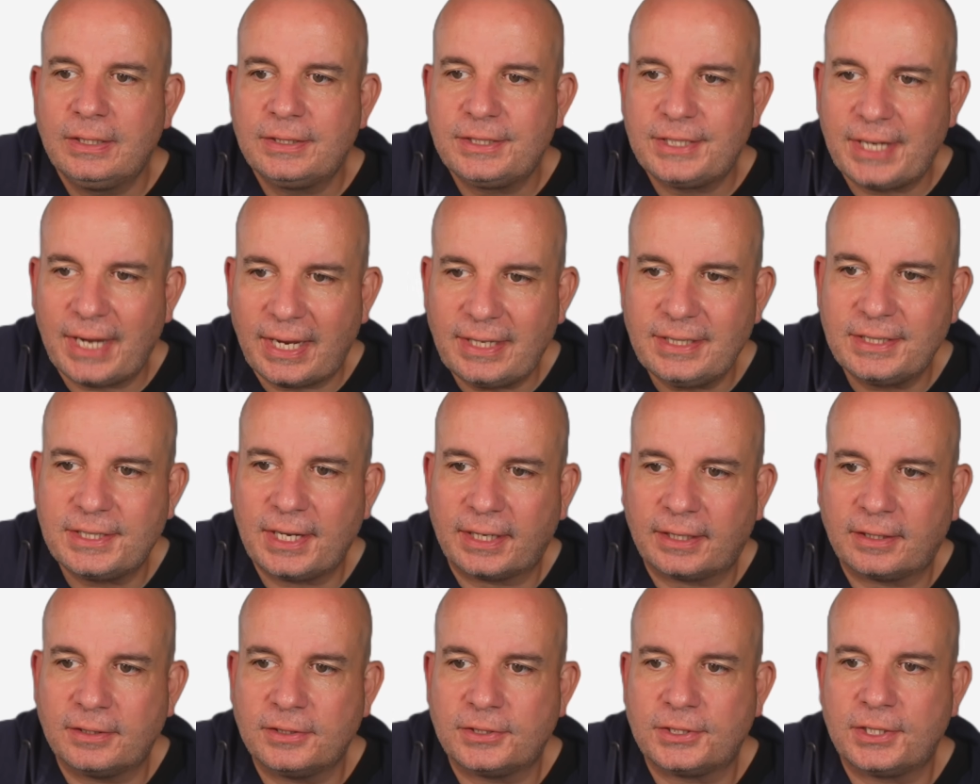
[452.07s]
10
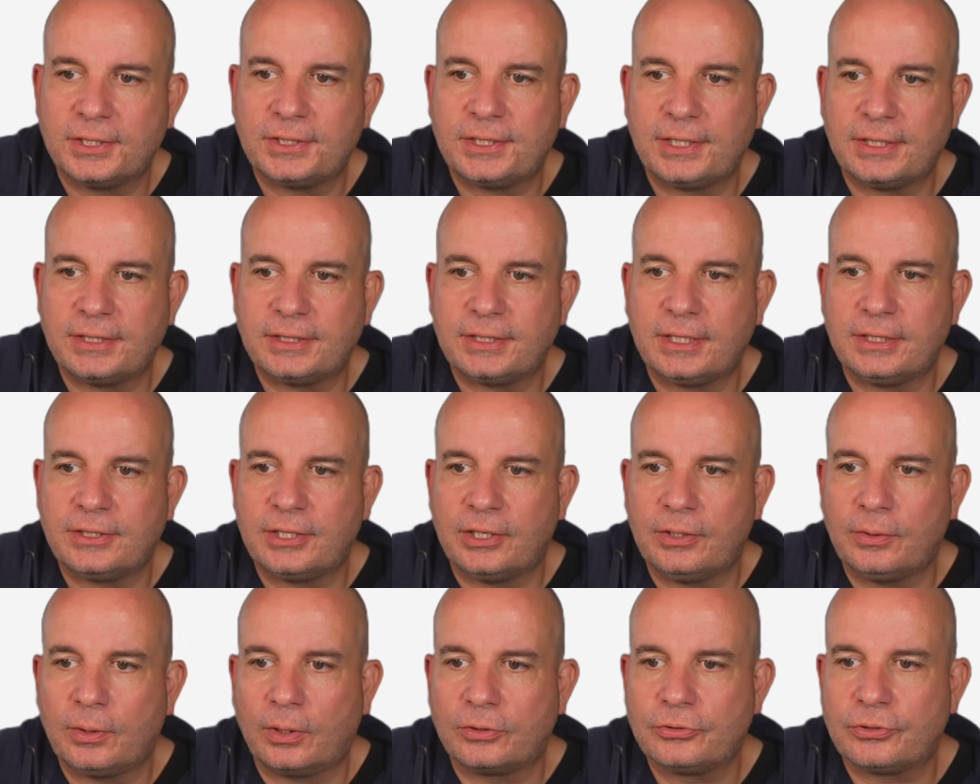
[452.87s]
seconds to
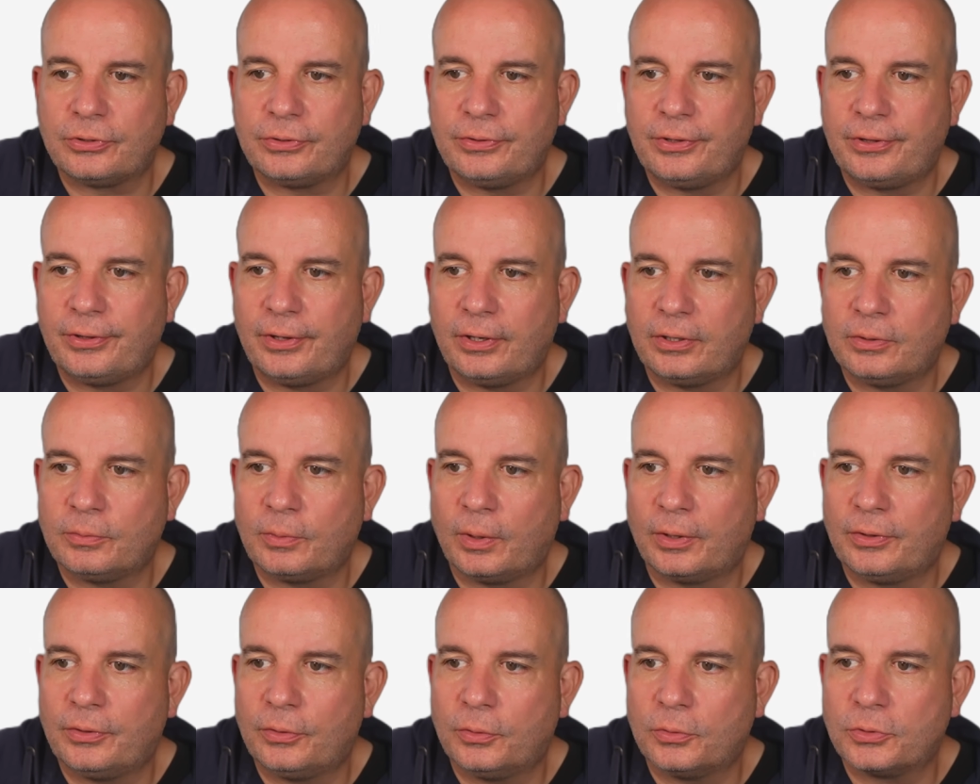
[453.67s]
62,
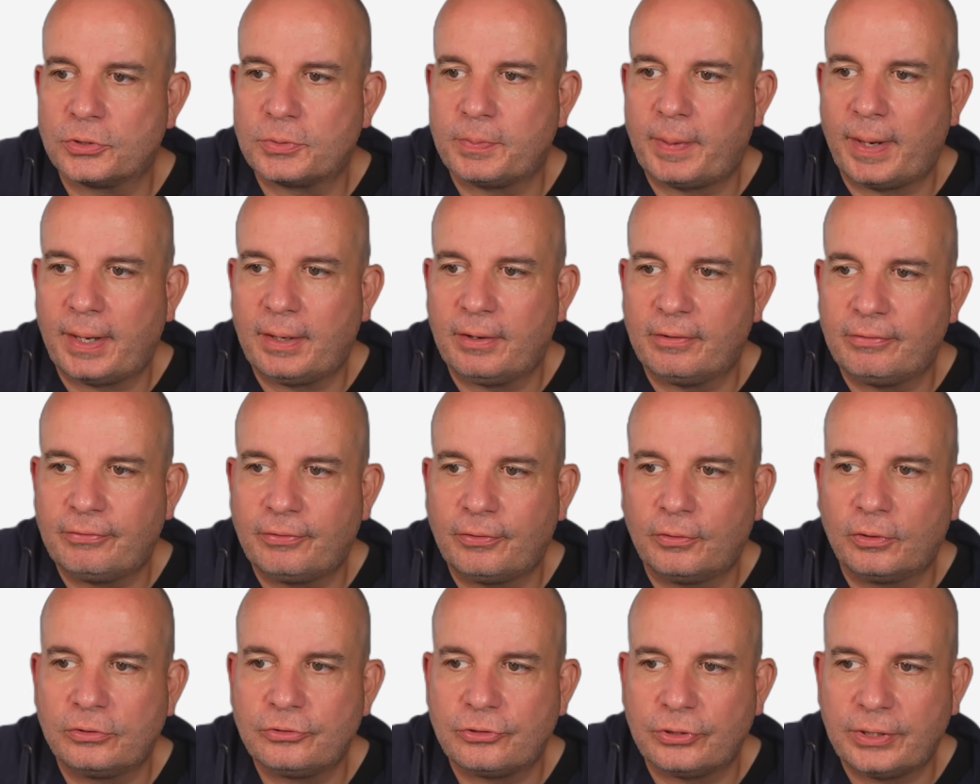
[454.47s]
131 horsepower,
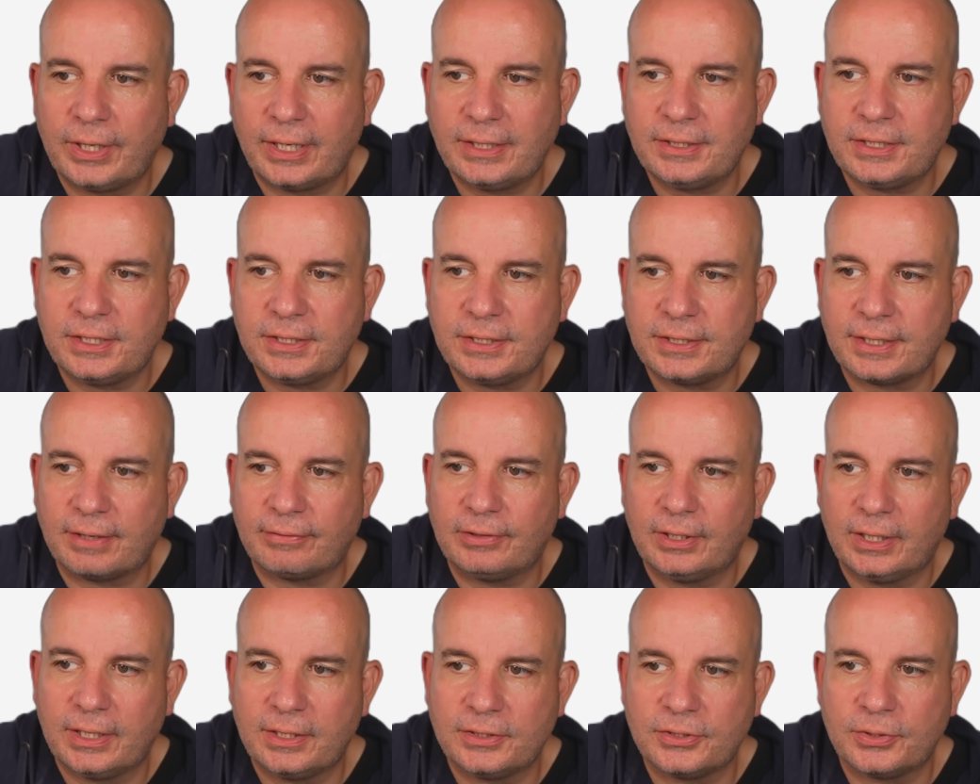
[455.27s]

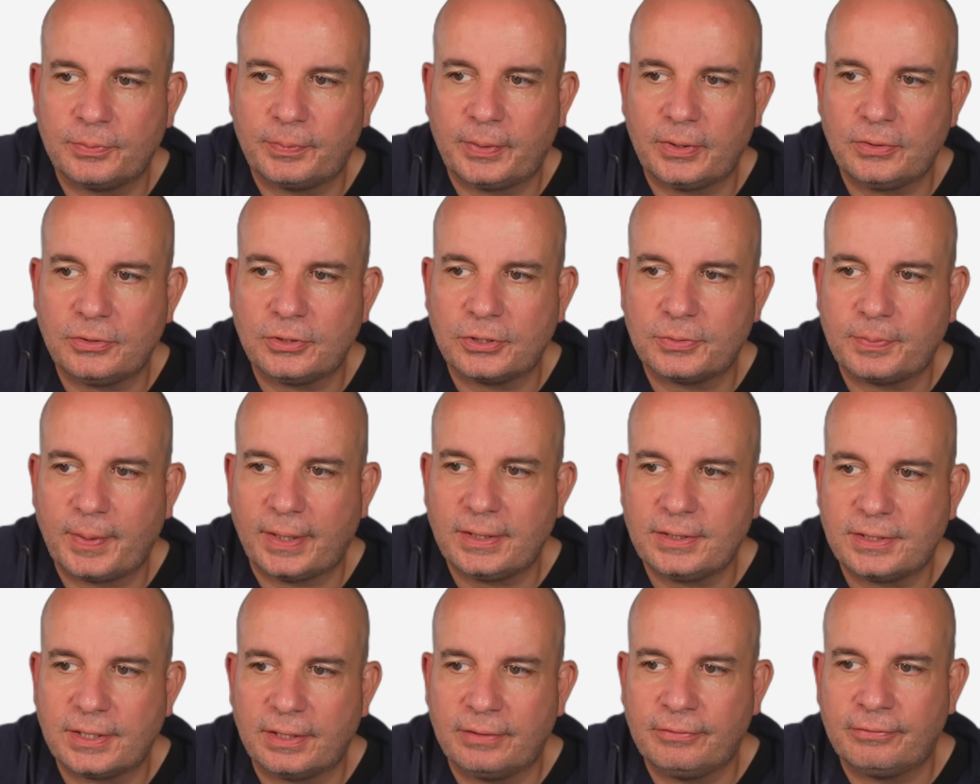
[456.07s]
487 litres of boot
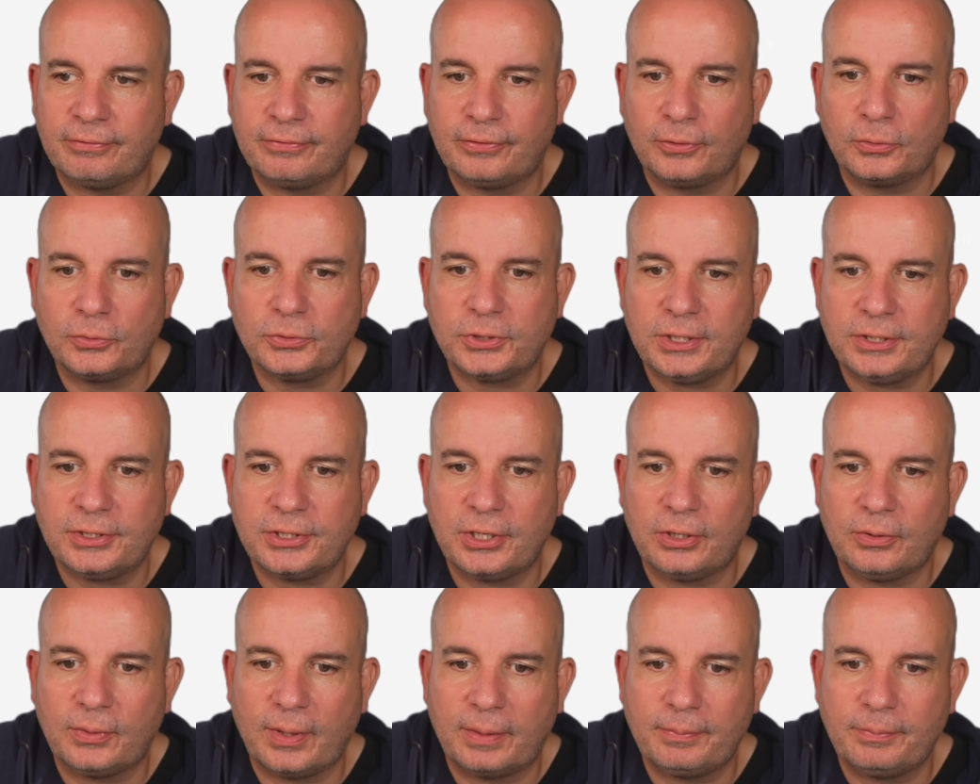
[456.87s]
space and
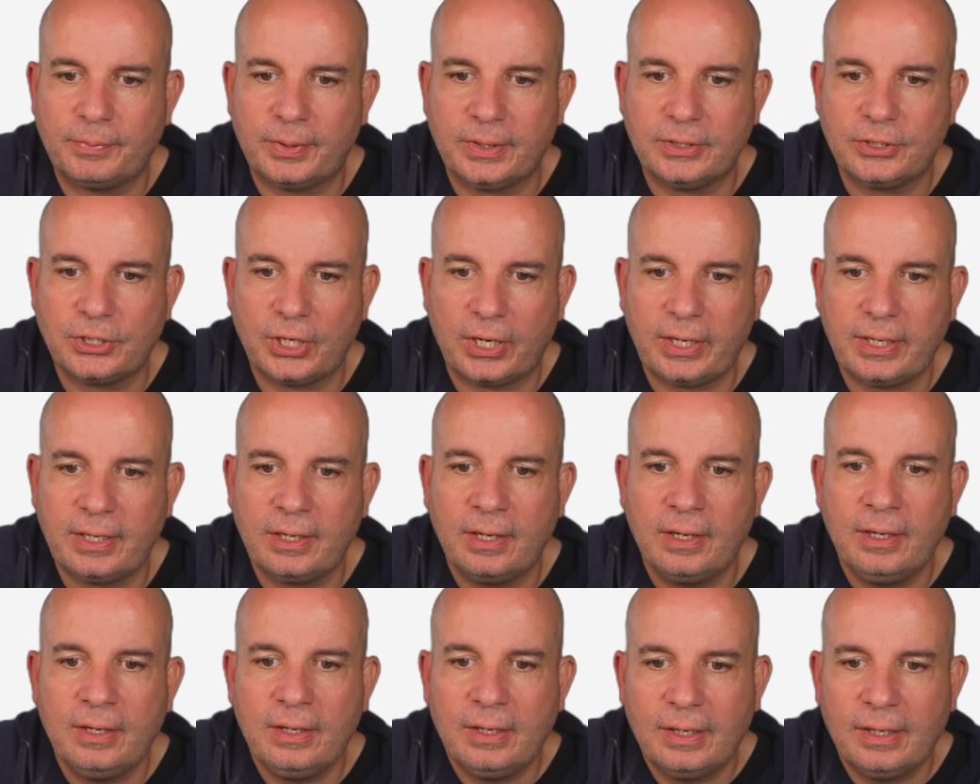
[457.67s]
42 mpg.